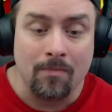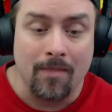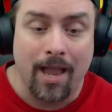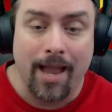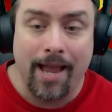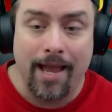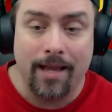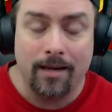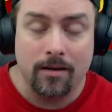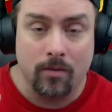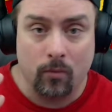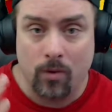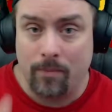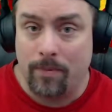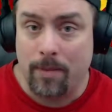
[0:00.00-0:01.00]
and
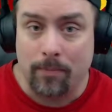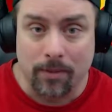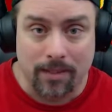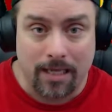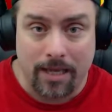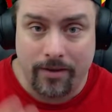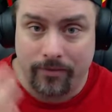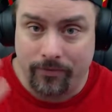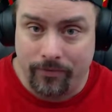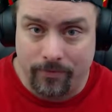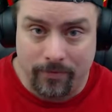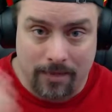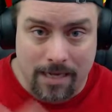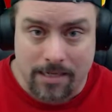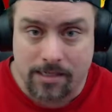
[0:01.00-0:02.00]
when people leave,
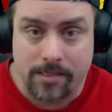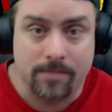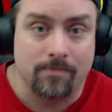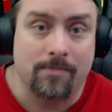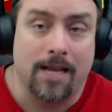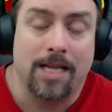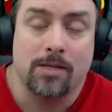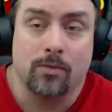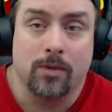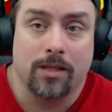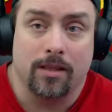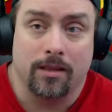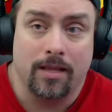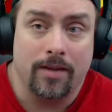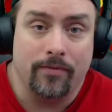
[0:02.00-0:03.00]
that's what
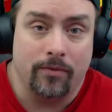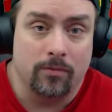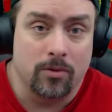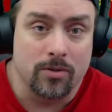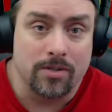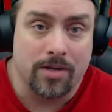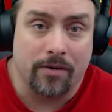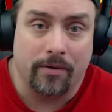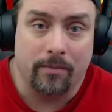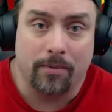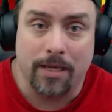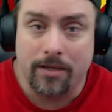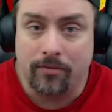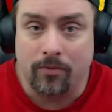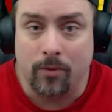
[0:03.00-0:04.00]
the leaver rules are in
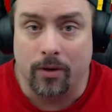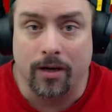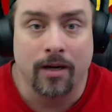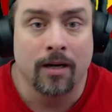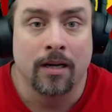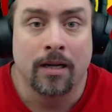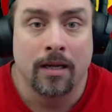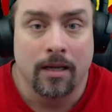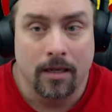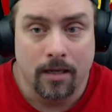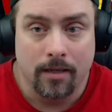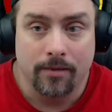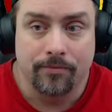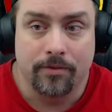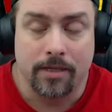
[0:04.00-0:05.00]
place for
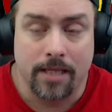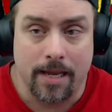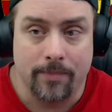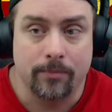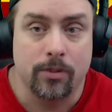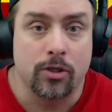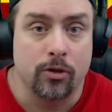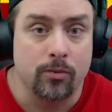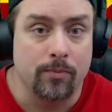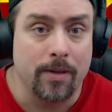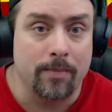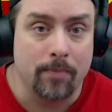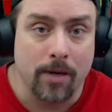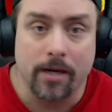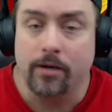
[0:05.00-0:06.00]
them to be
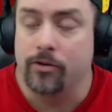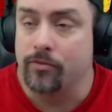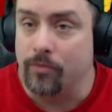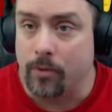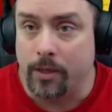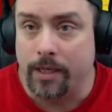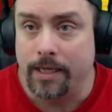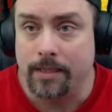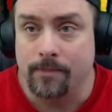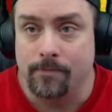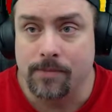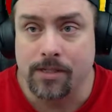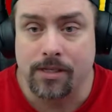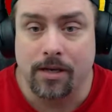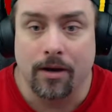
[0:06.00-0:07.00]
punished for it.
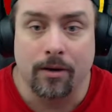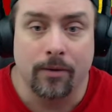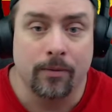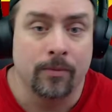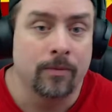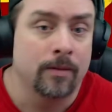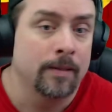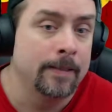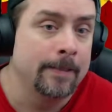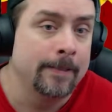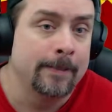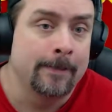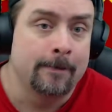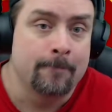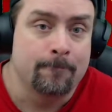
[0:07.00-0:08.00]
So
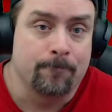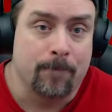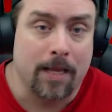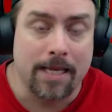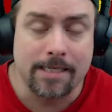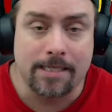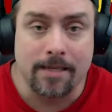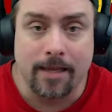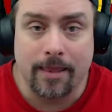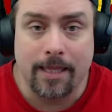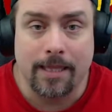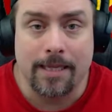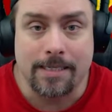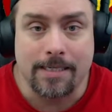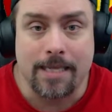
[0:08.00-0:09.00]
it's nothing
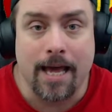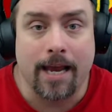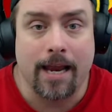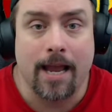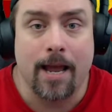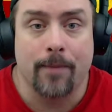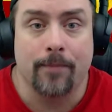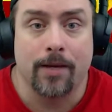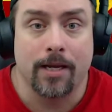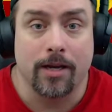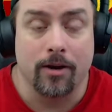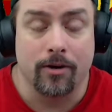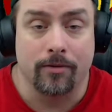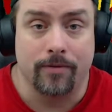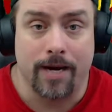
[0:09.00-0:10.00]
that's not happening
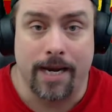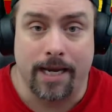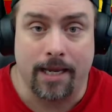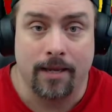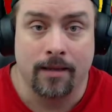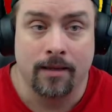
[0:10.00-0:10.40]
already.